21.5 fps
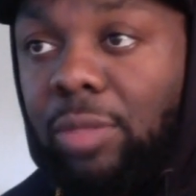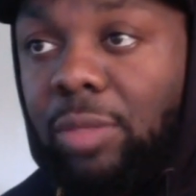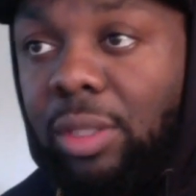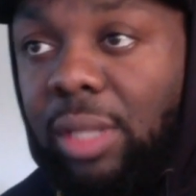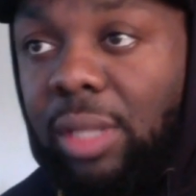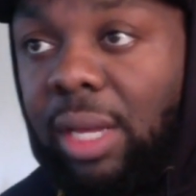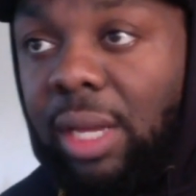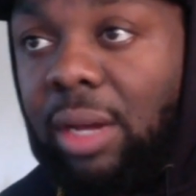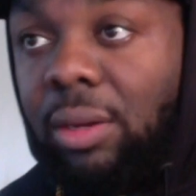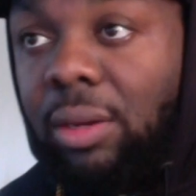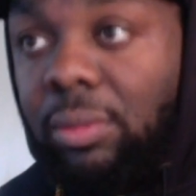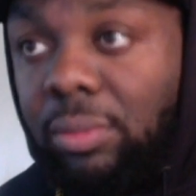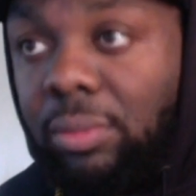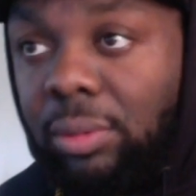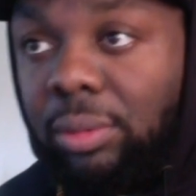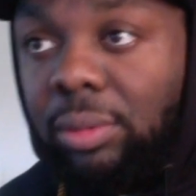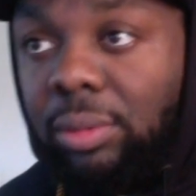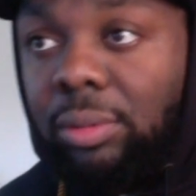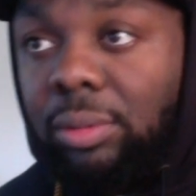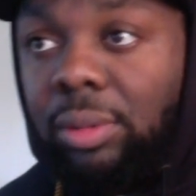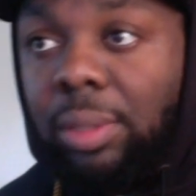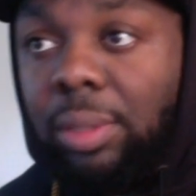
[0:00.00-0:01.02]
Now,
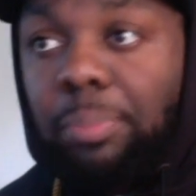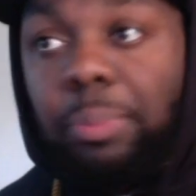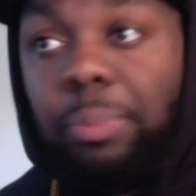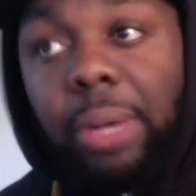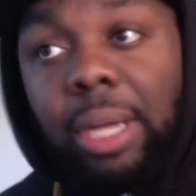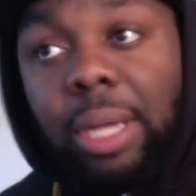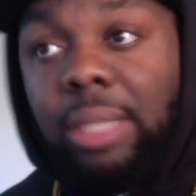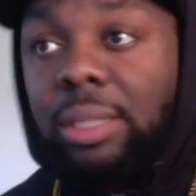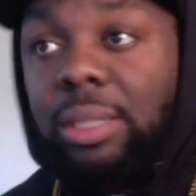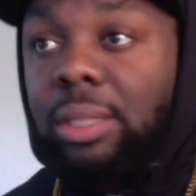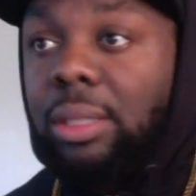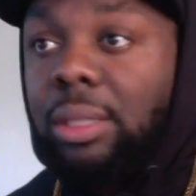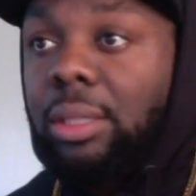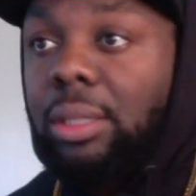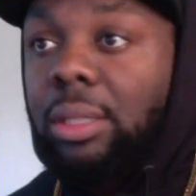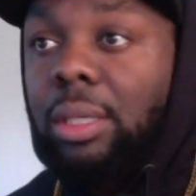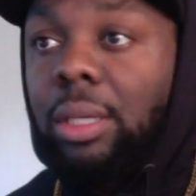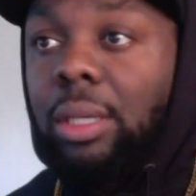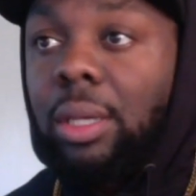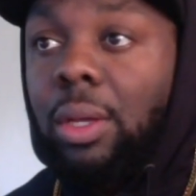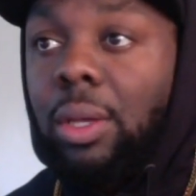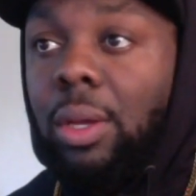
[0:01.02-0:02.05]
the Bucks,
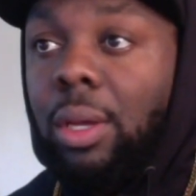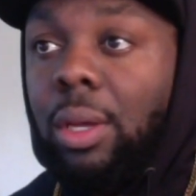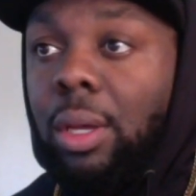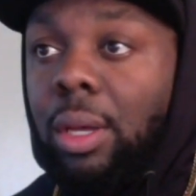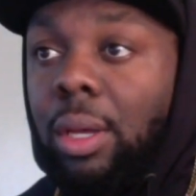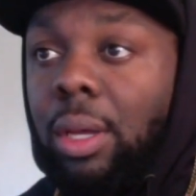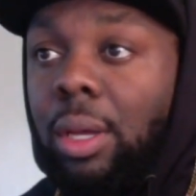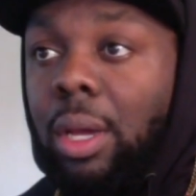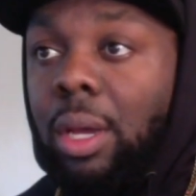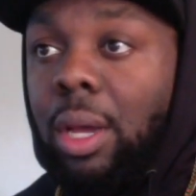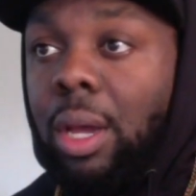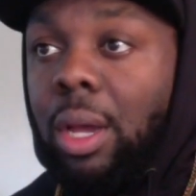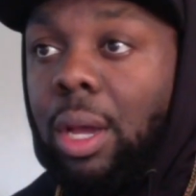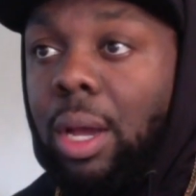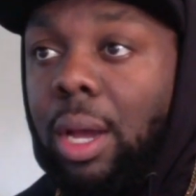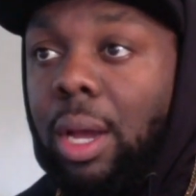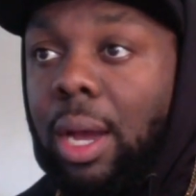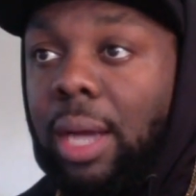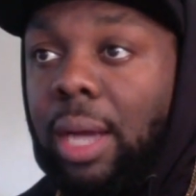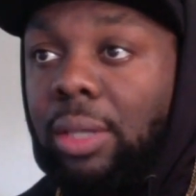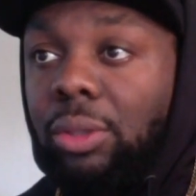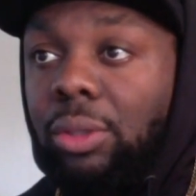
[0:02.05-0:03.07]

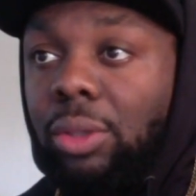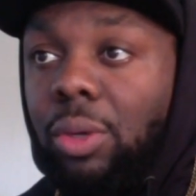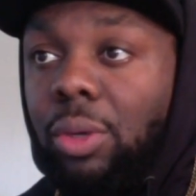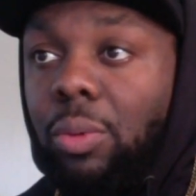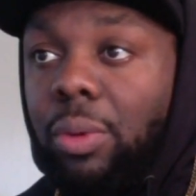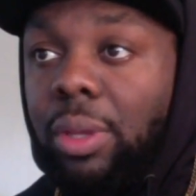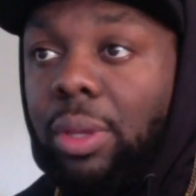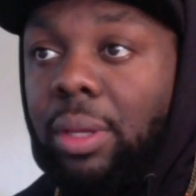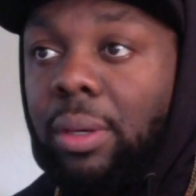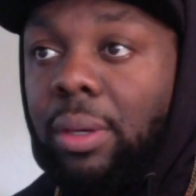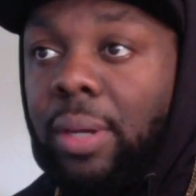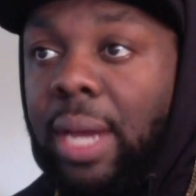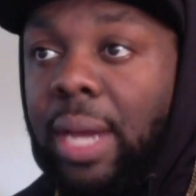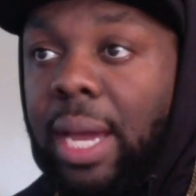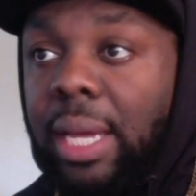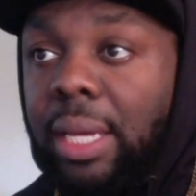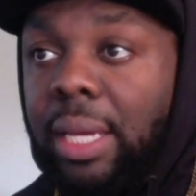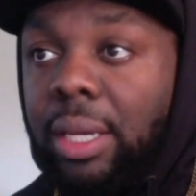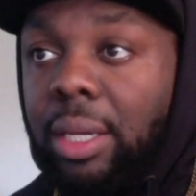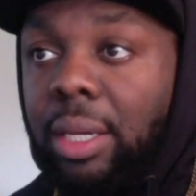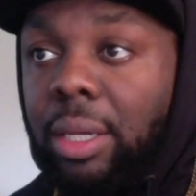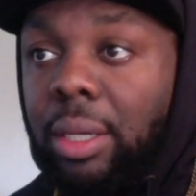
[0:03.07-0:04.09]
I don't know where they're at
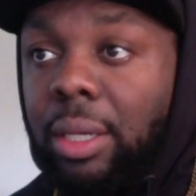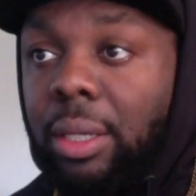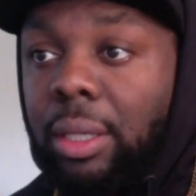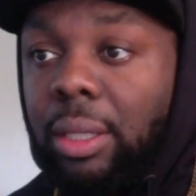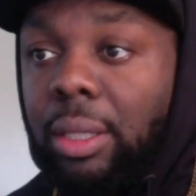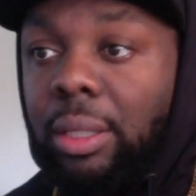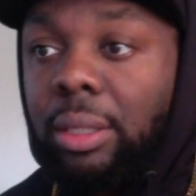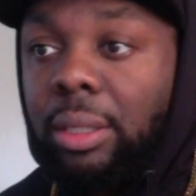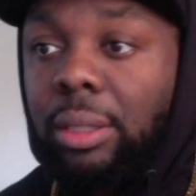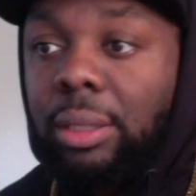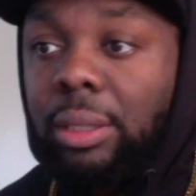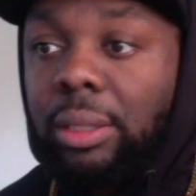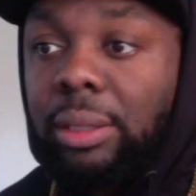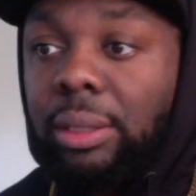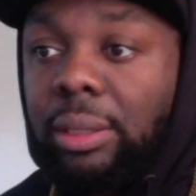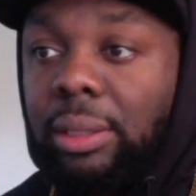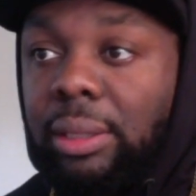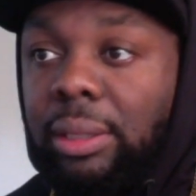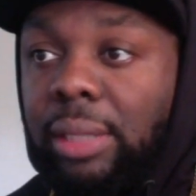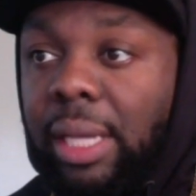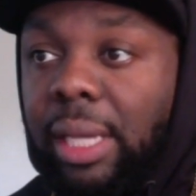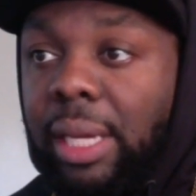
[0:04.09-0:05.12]
here in
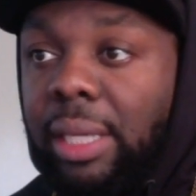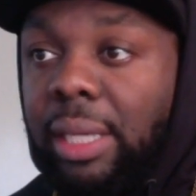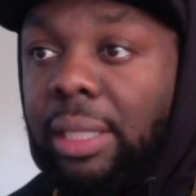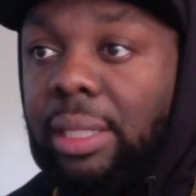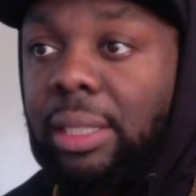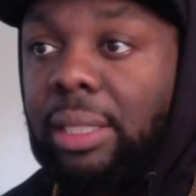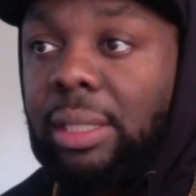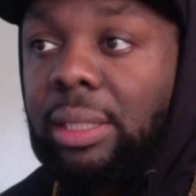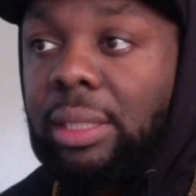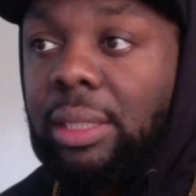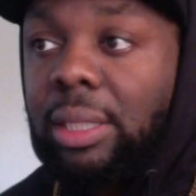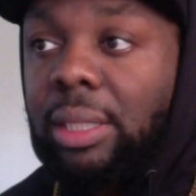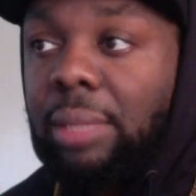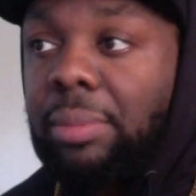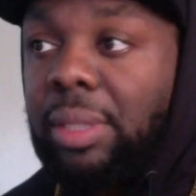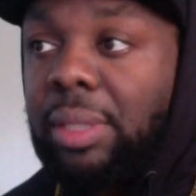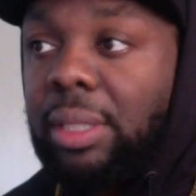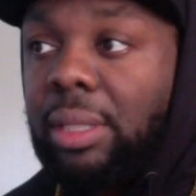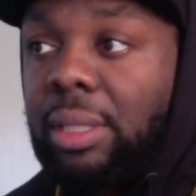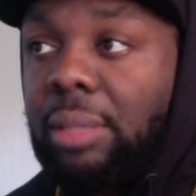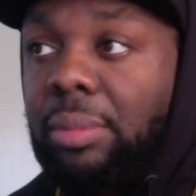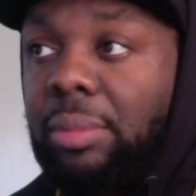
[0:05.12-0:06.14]
standings. Let
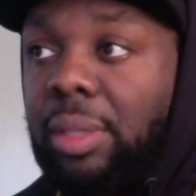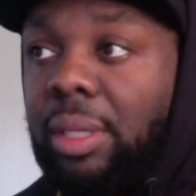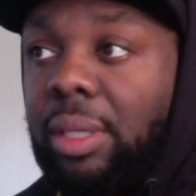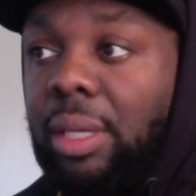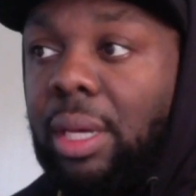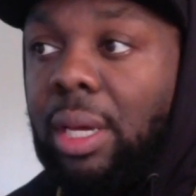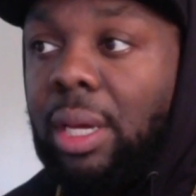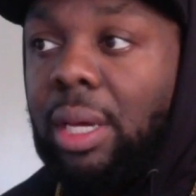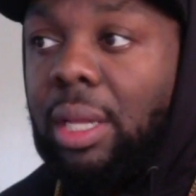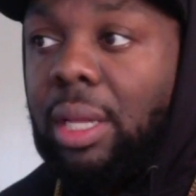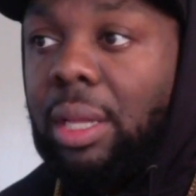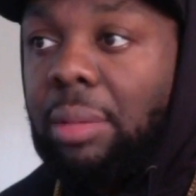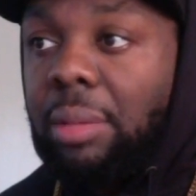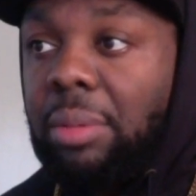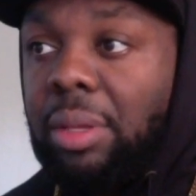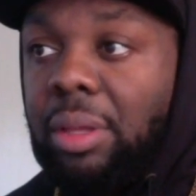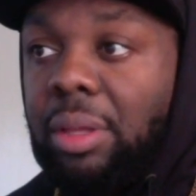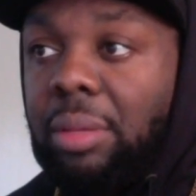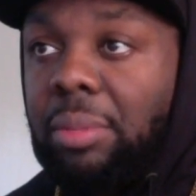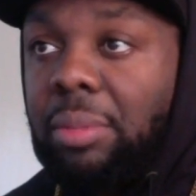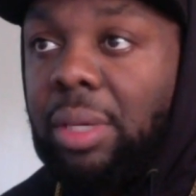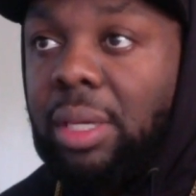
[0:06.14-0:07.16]
me
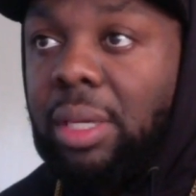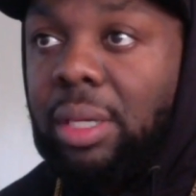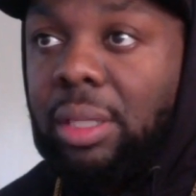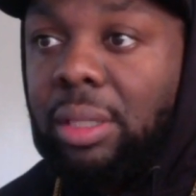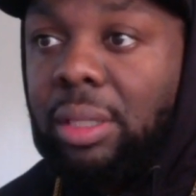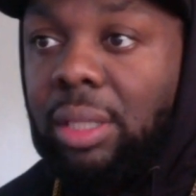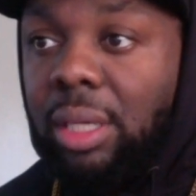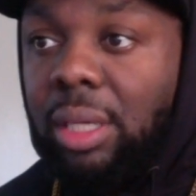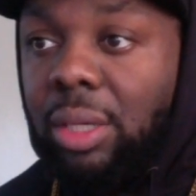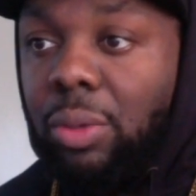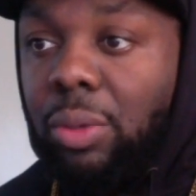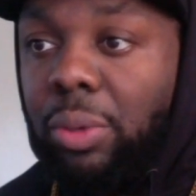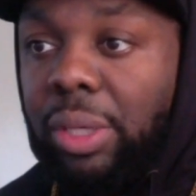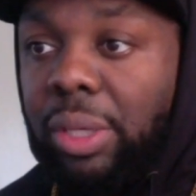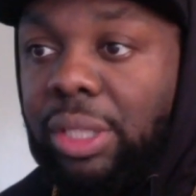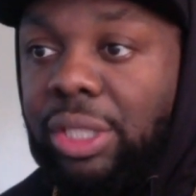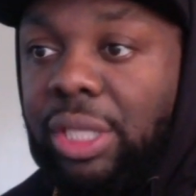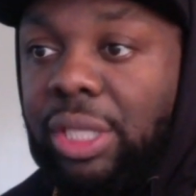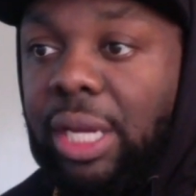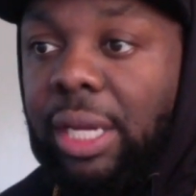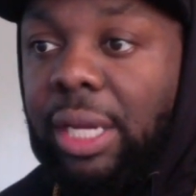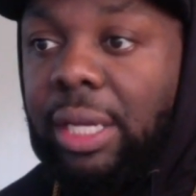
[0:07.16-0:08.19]
get a quick
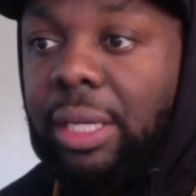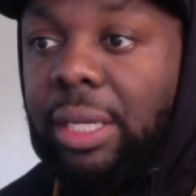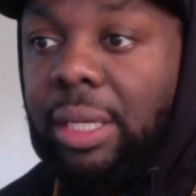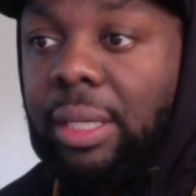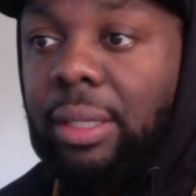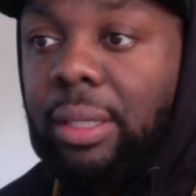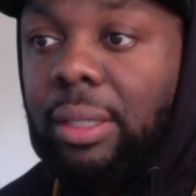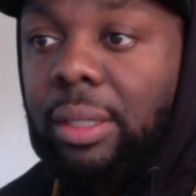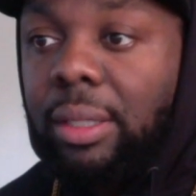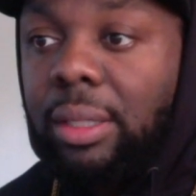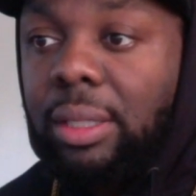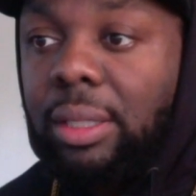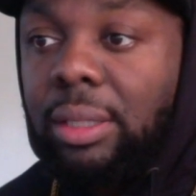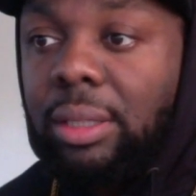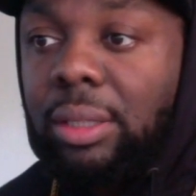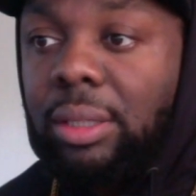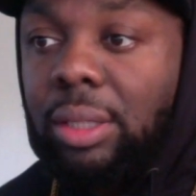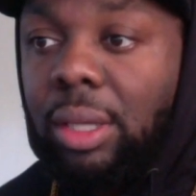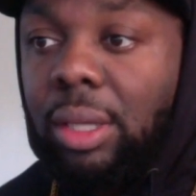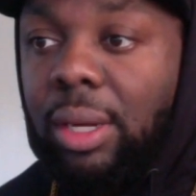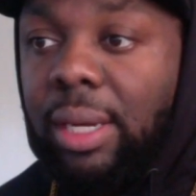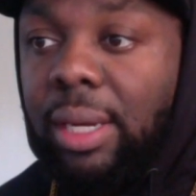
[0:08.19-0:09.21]
check here because
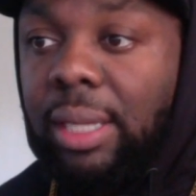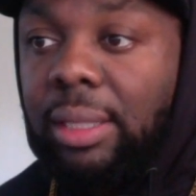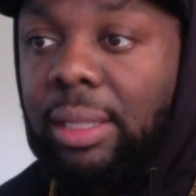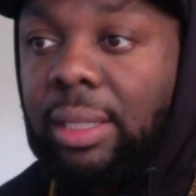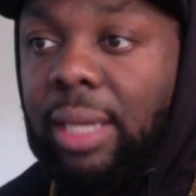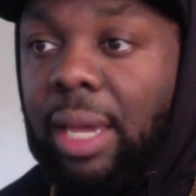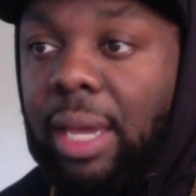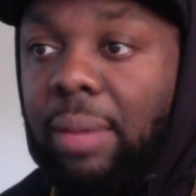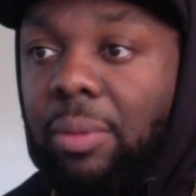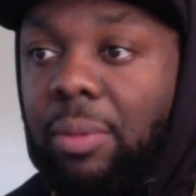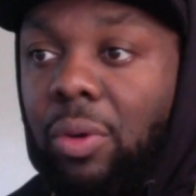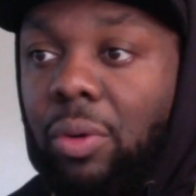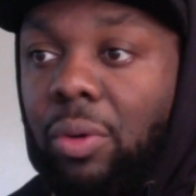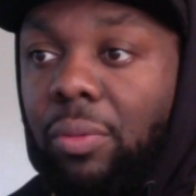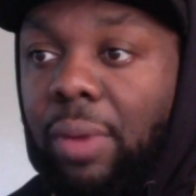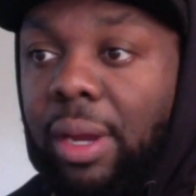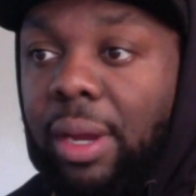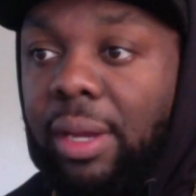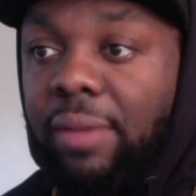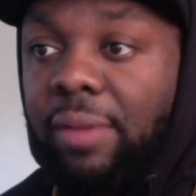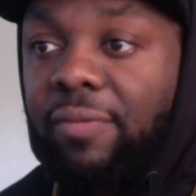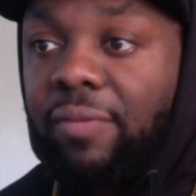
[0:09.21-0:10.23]
I got the game going
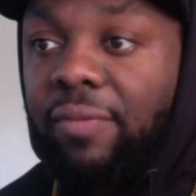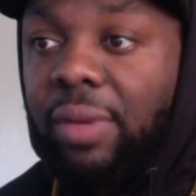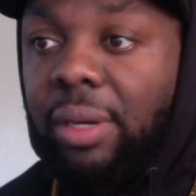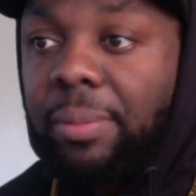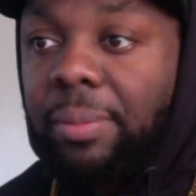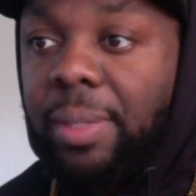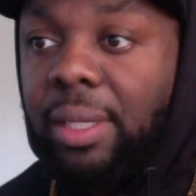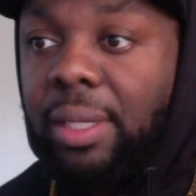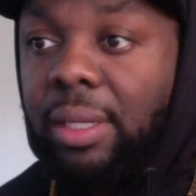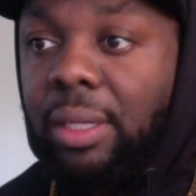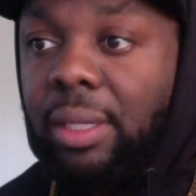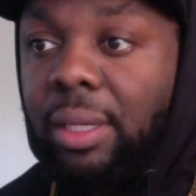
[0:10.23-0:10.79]
right here in front of me.